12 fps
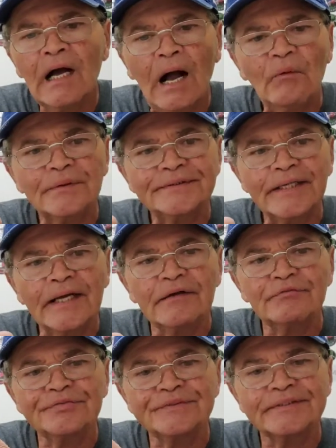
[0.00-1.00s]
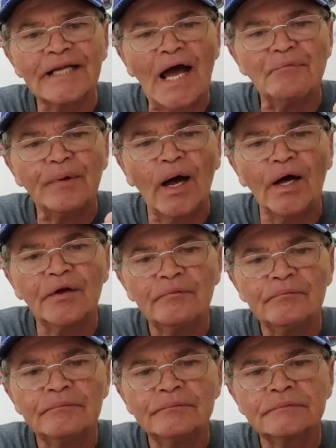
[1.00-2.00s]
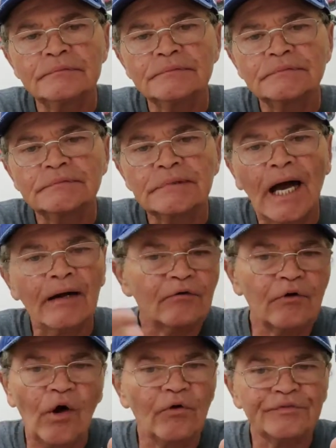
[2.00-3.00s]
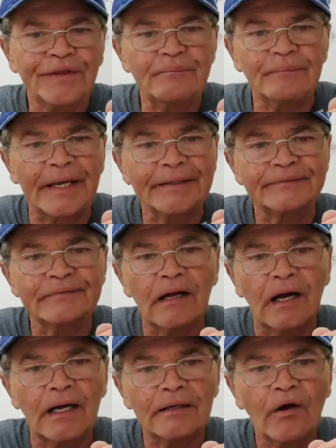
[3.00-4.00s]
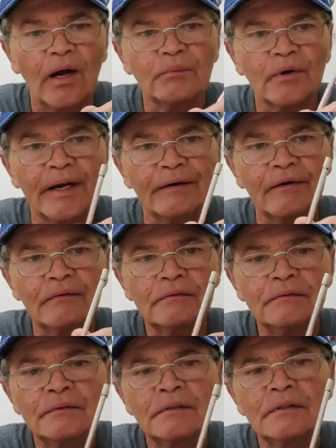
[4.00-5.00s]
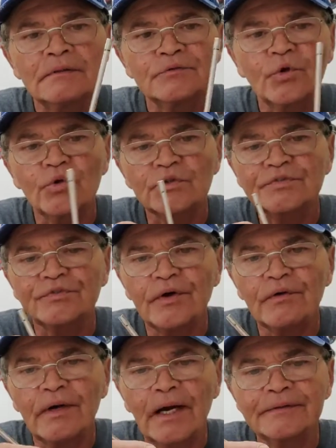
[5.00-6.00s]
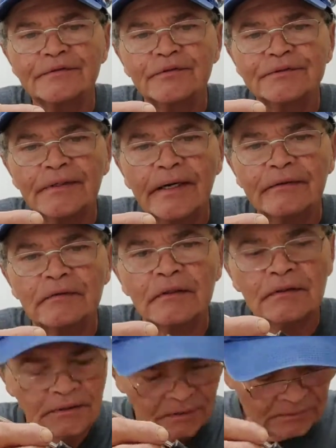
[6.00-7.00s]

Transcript: I would say if Snap-on, I don't know if they make carburetor tools for 2-cycle,